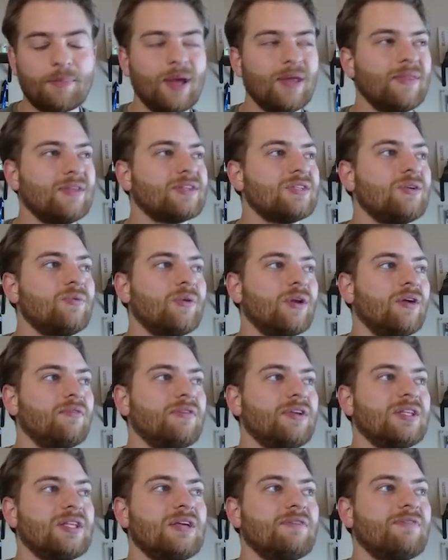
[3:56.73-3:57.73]
And this
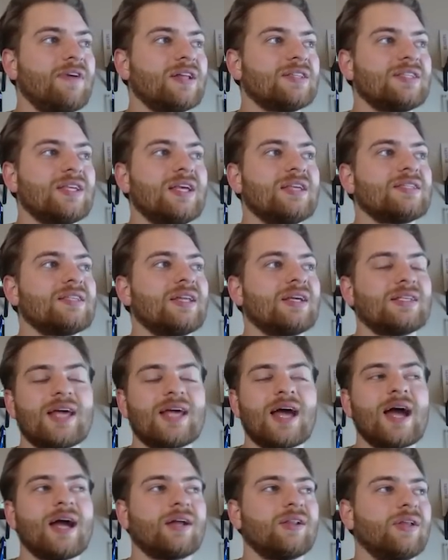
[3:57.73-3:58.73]
UNLV defense isn't
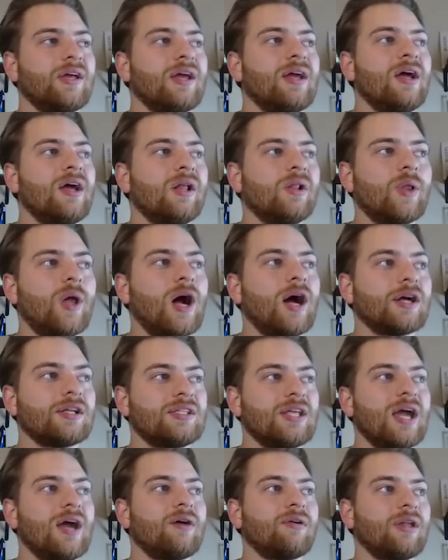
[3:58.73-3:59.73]
exactly locked
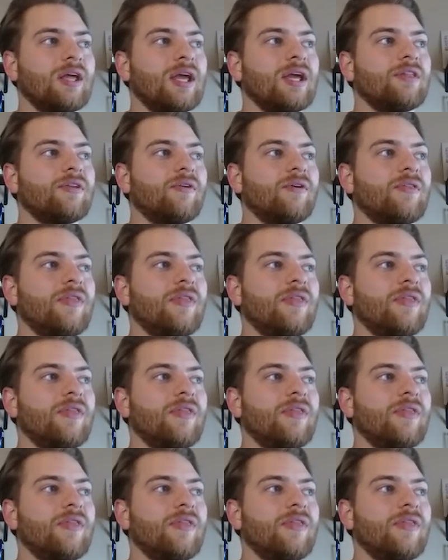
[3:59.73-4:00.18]
down either.